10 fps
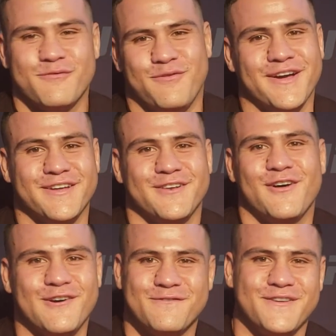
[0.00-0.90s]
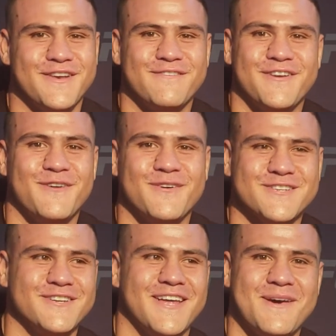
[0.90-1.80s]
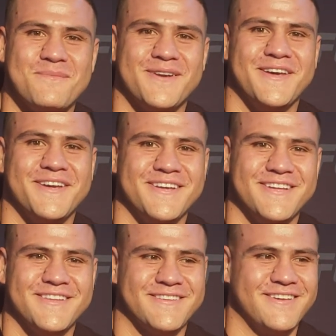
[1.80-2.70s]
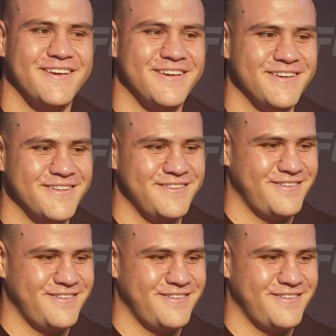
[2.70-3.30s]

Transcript: Fucking life, you never know what's going to happen, eh?